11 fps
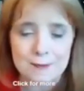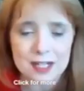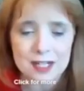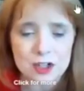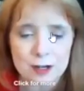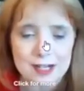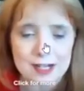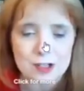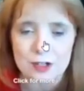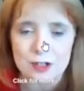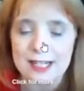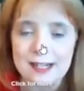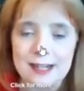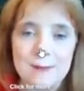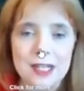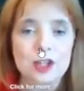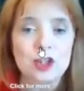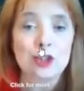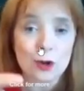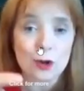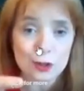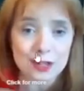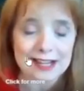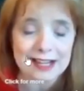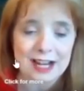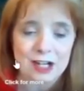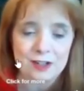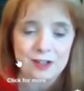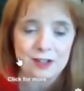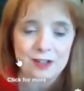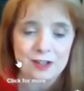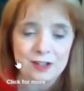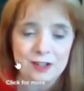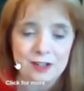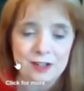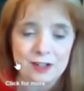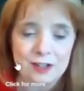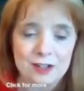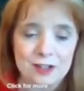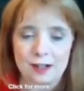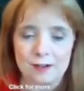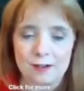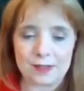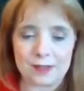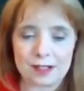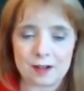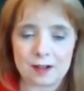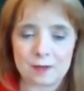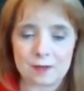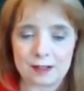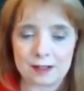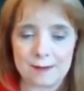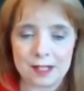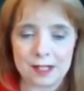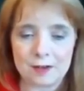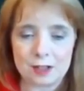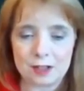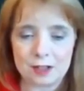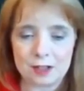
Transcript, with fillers: All right, so I'm sharing my screen. And let's say that I wanted to work in um,